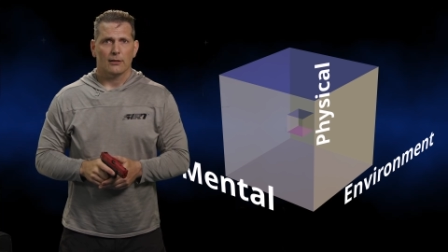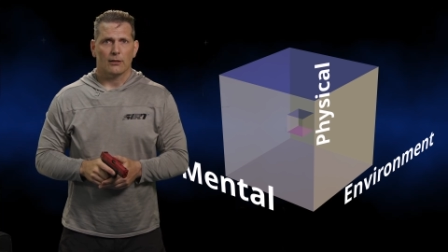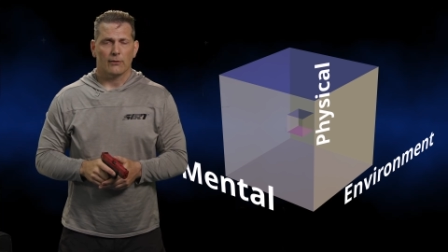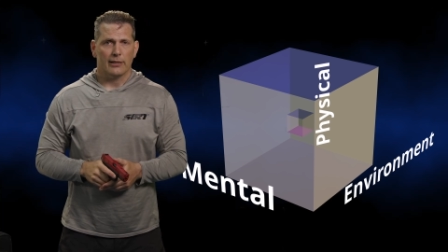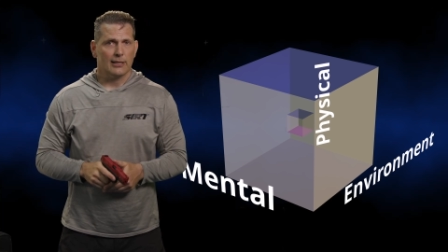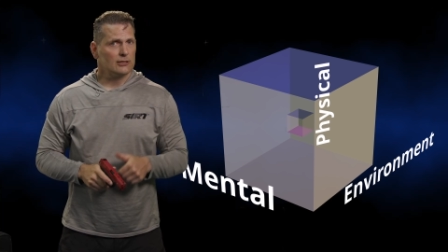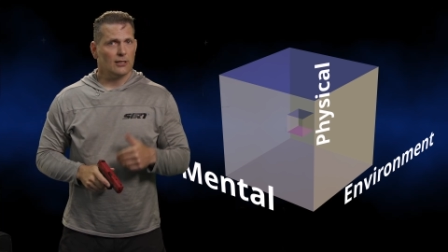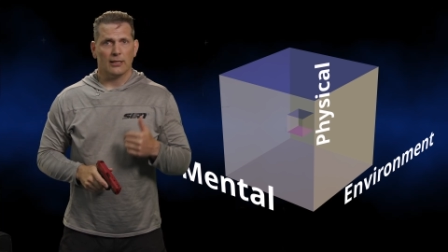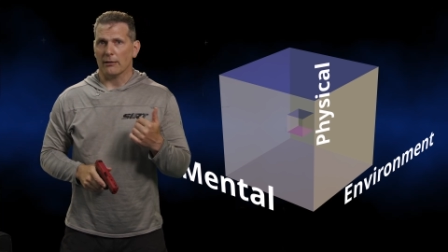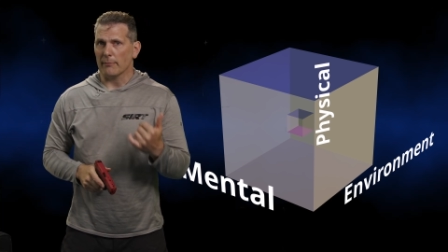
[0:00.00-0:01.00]
All right, that's
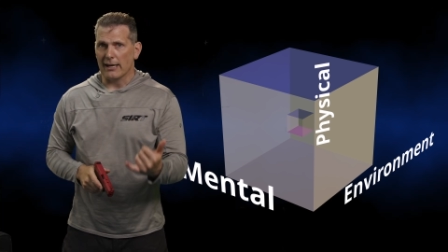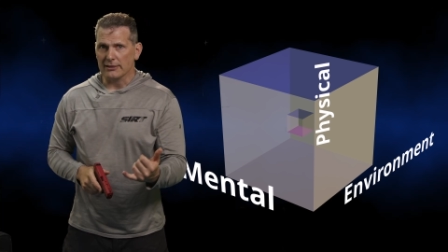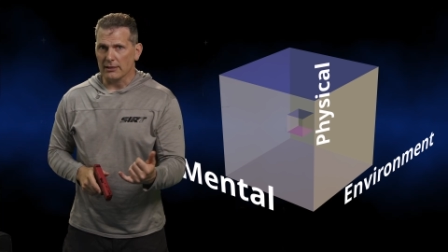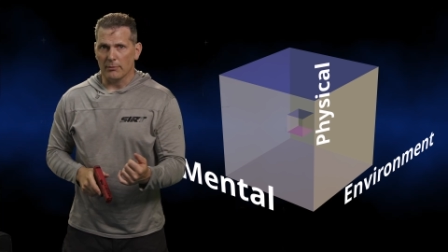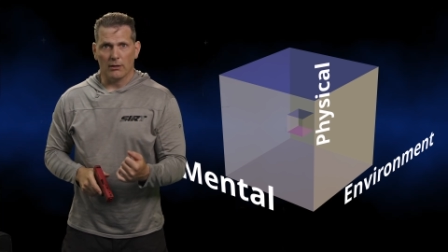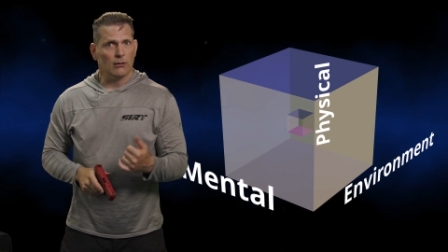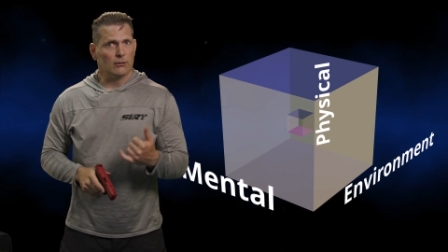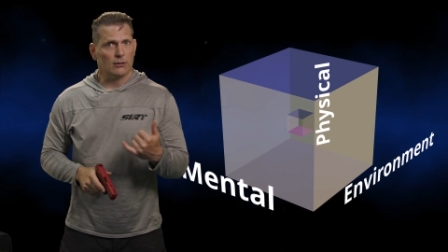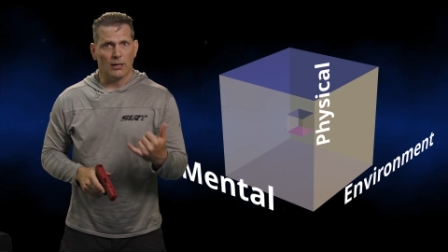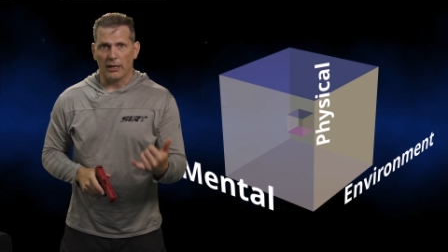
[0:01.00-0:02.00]
not like basketball
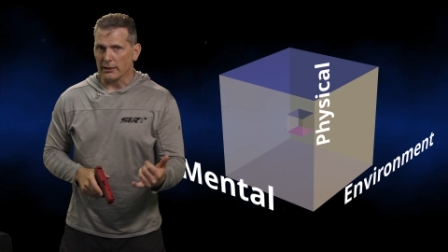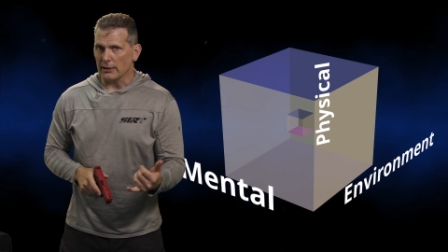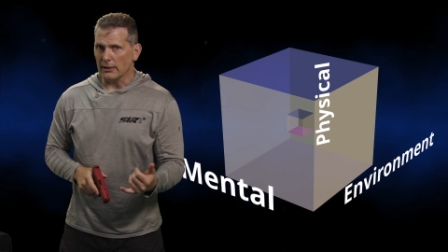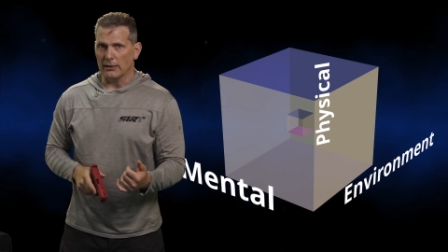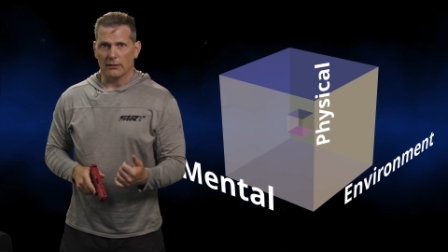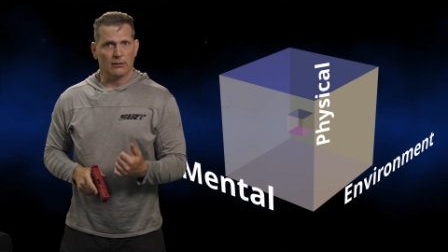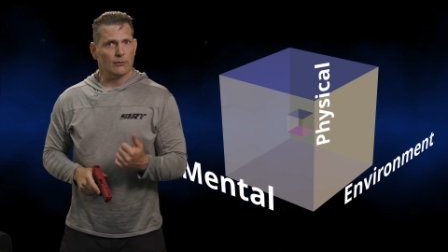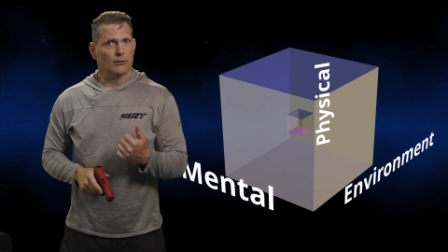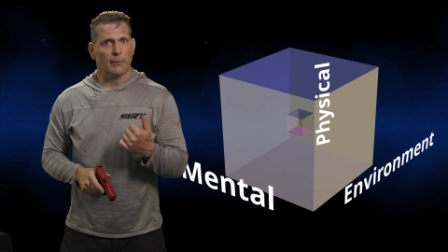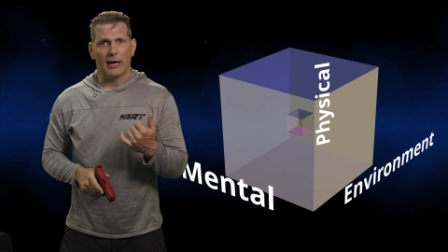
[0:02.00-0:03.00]
or hockey
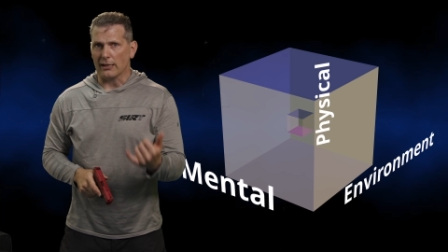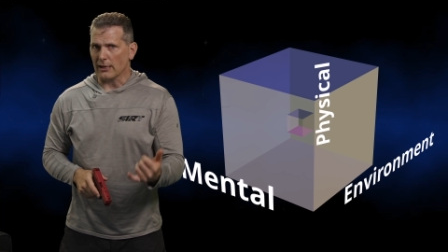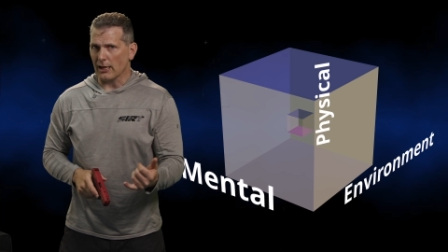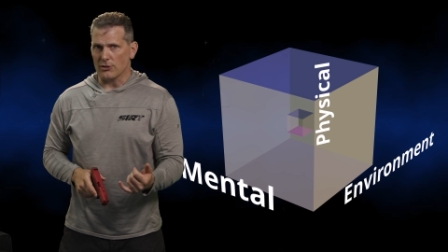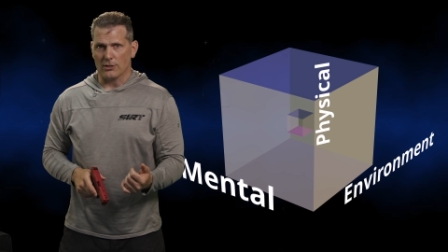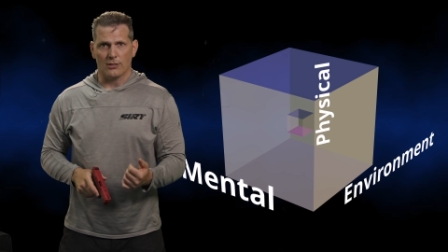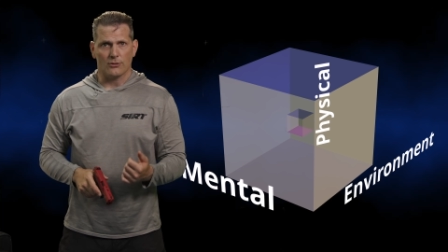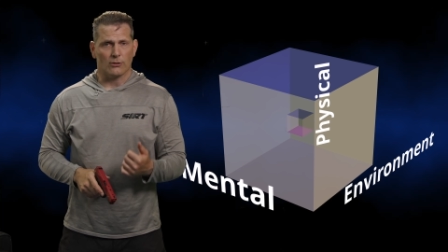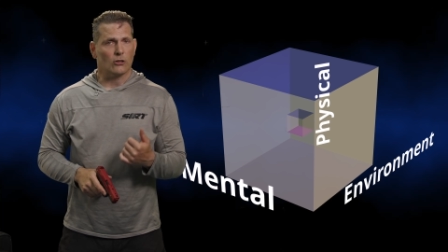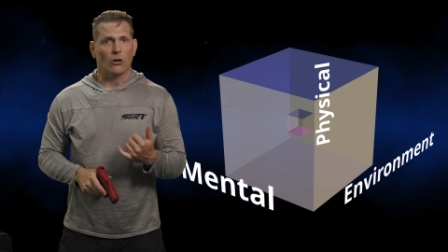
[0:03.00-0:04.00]
or batting
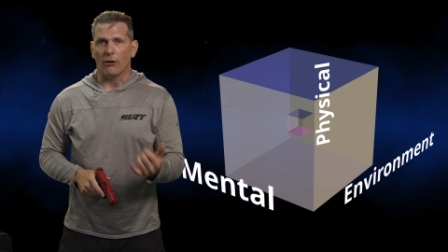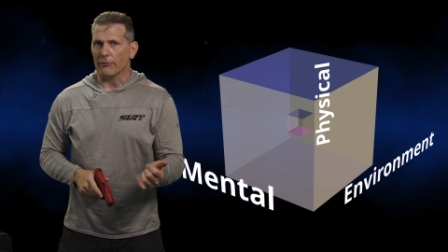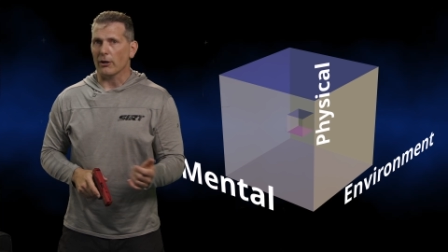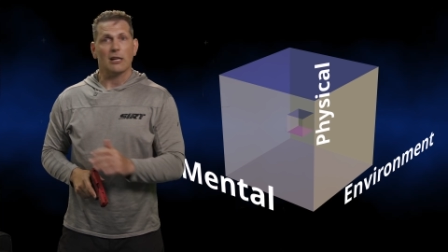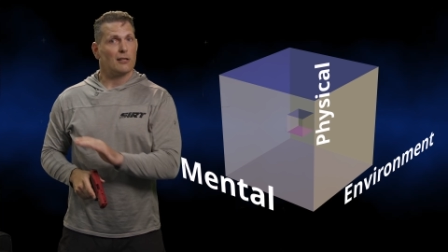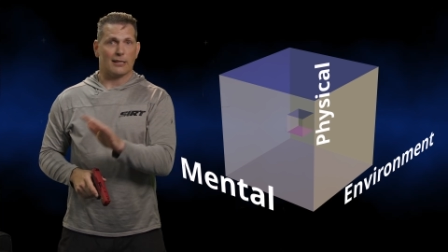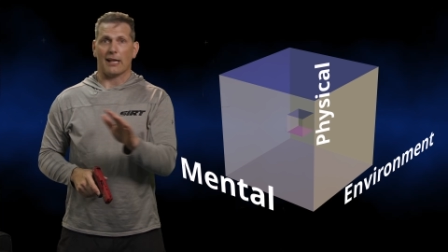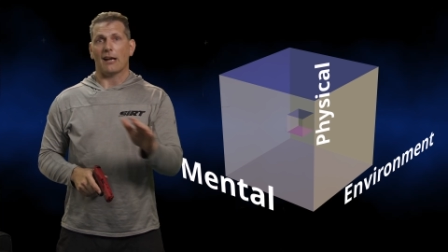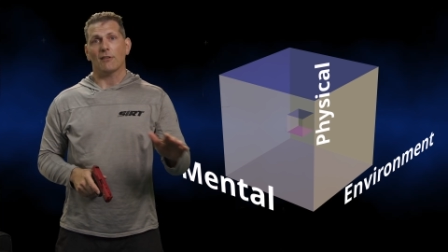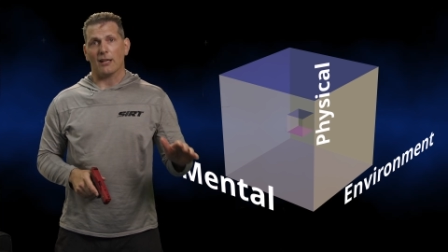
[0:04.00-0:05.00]
cages or golf or anything like
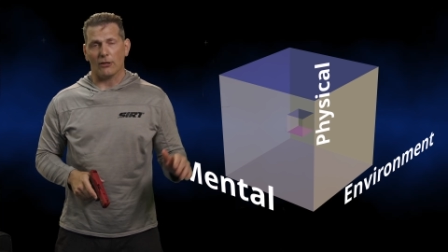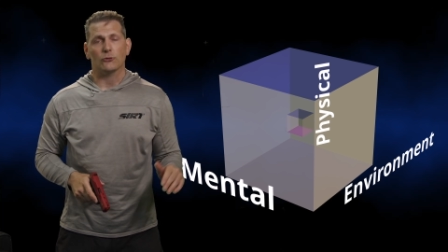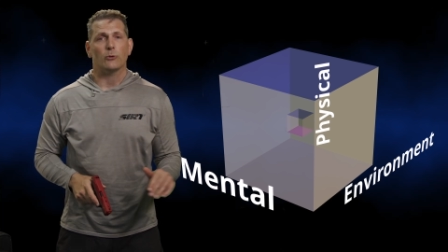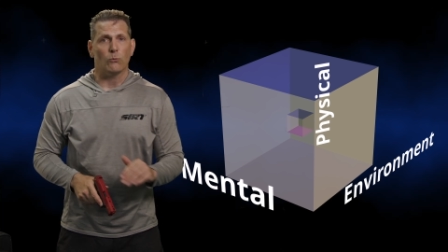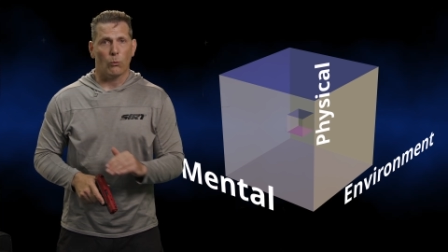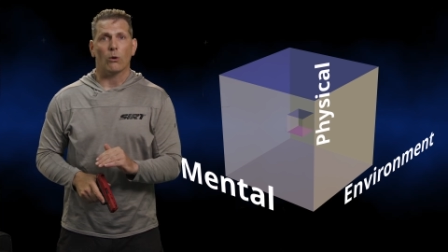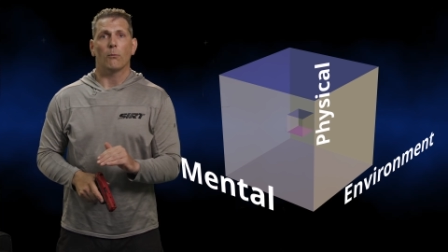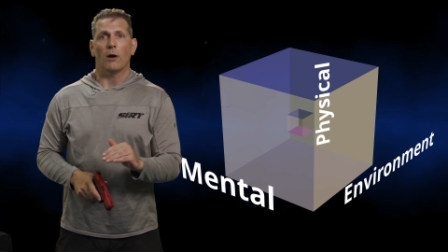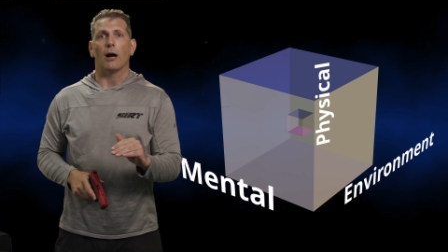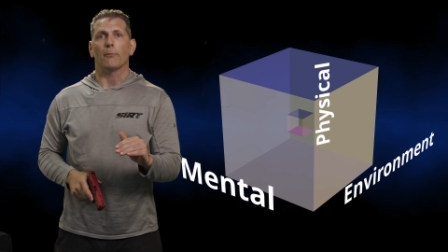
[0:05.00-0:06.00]
that. Everything else we
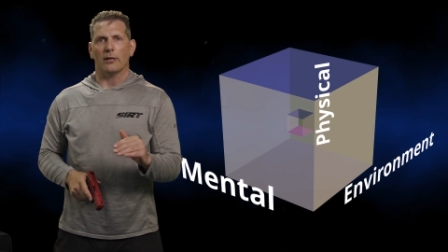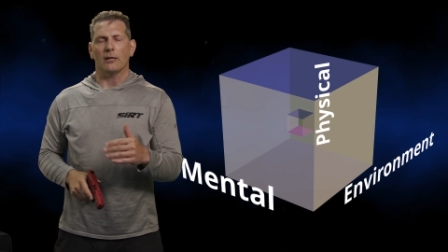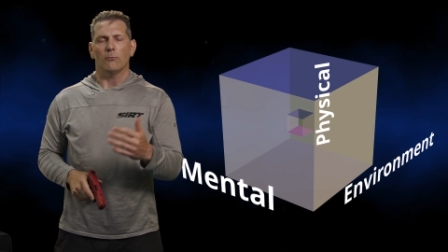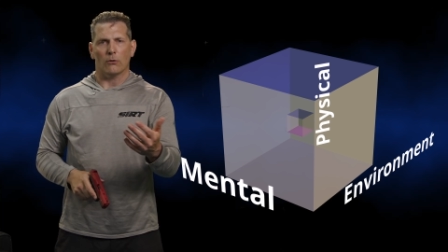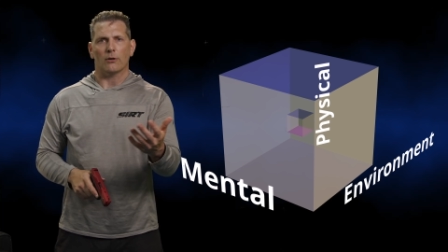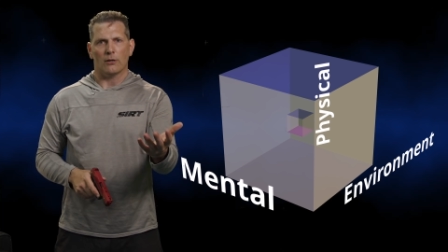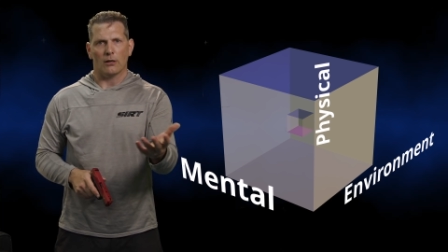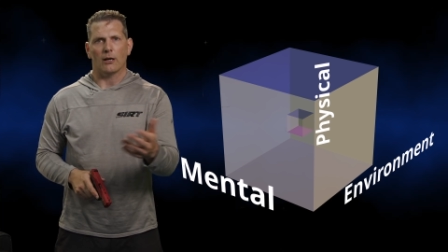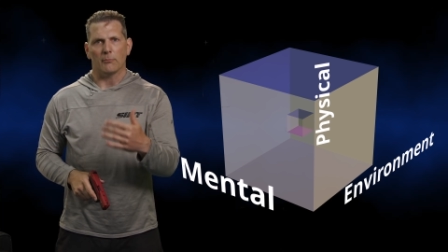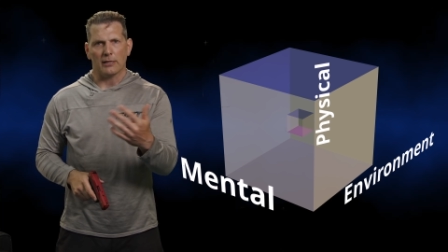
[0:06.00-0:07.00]
warm up. Any motor
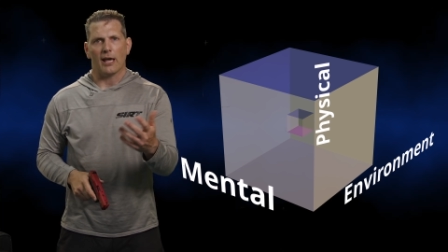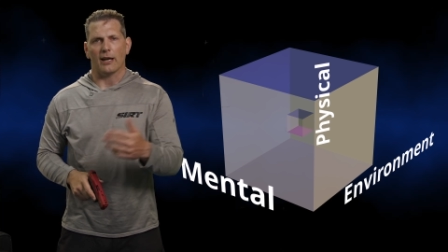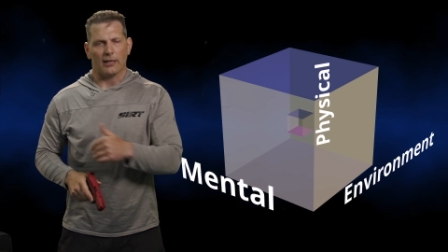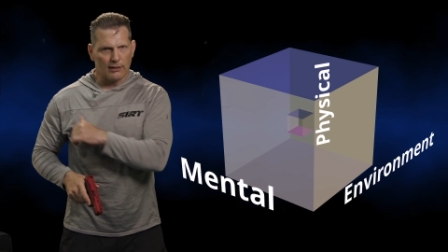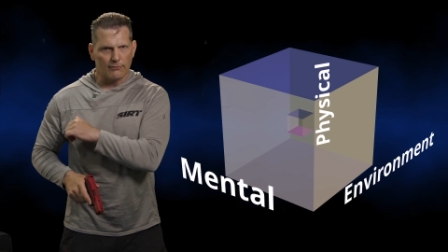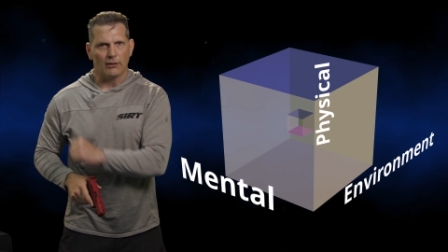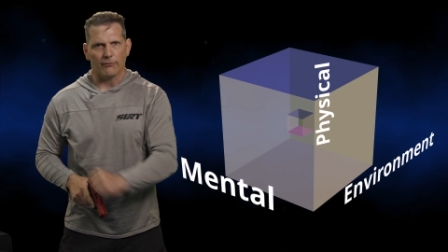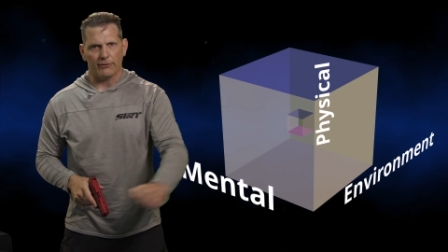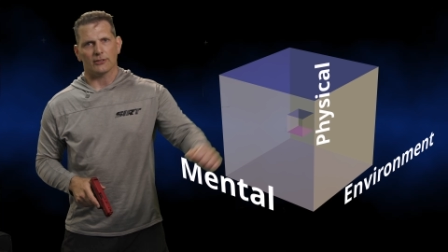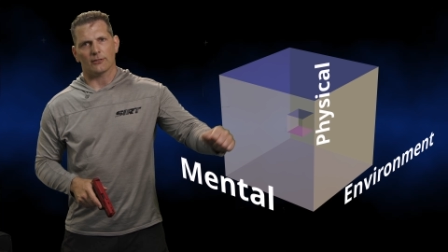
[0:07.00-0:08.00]
neuron mechanic, any you know
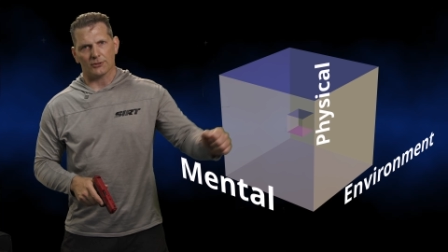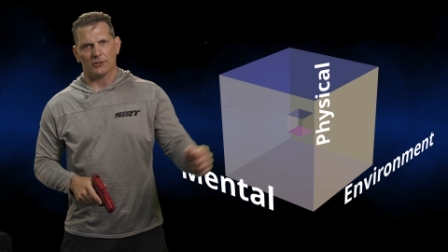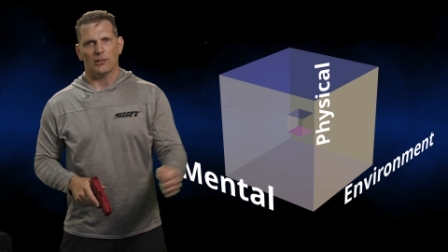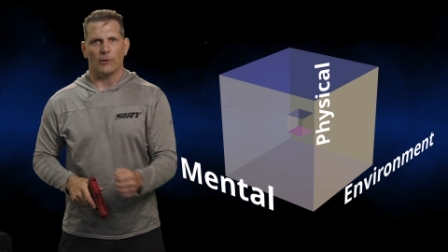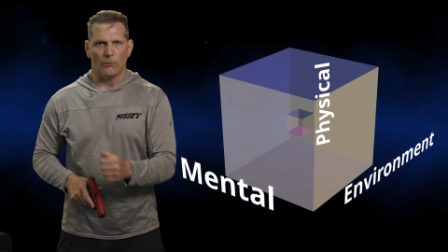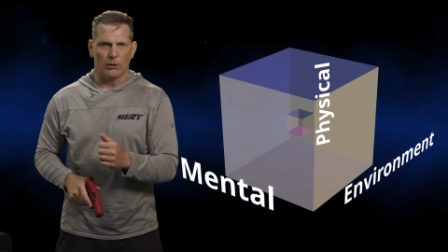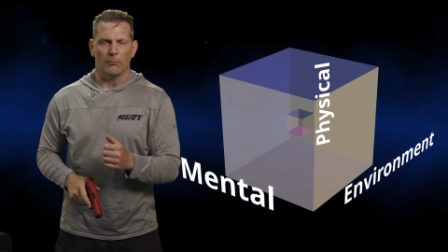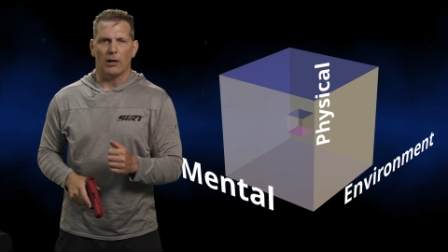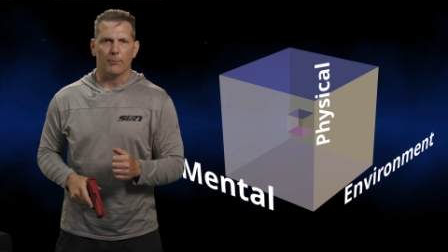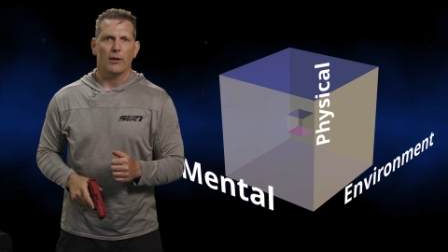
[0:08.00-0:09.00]
physical skill we
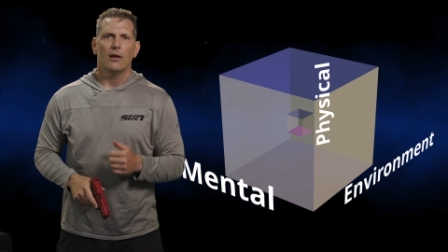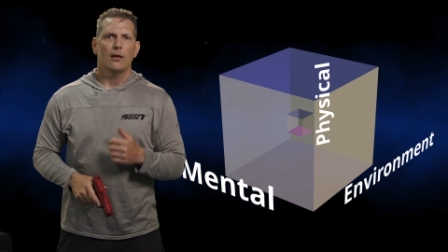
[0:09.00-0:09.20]
warm up.